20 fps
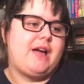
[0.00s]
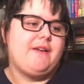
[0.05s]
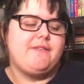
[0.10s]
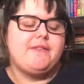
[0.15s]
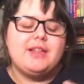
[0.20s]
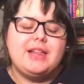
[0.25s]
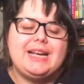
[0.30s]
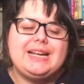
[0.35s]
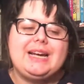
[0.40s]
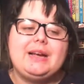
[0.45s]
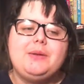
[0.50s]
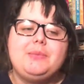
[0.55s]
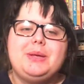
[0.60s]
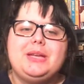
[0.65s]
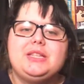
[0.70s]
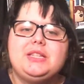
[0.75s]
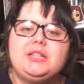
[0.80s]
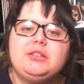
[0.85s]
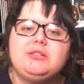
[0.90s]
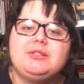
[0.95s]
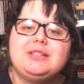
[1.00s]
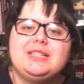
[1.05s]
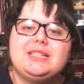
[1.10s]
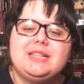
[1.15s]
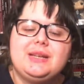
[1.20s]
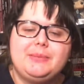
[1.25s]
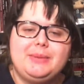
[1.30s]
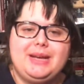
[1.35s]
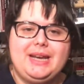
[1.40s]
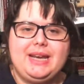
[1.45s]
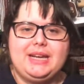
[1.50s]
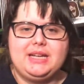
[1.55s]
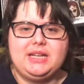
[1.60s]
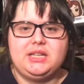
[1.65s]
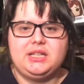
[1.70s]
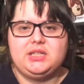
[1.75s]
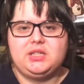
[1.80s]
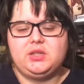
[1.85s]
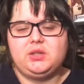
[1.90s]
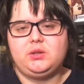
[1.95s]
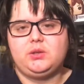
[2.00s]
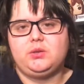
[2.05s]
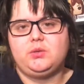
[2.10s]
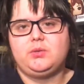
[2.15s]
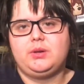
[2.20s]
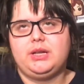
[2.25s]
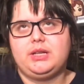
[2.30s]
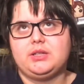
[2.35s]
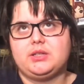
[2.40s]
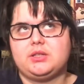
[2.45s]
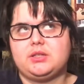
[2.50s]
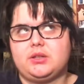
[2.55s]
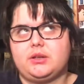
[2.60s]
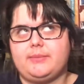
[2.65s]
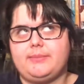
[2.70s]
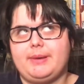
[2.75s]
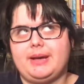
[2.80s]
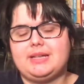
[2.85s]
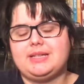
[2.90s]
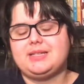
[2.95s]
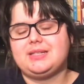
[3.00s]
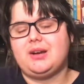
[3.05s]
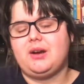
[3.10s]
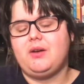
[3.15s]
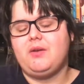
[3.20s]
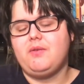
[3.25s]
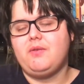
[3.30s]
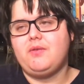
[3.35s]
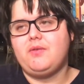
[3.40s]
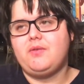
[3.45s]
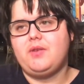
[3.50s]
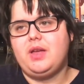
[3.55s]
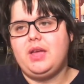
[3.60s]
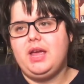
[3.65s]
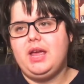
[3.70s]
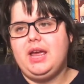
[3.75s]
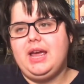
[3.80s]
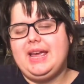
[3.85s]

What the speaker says: I feel like I'd be too intimidated to insert myself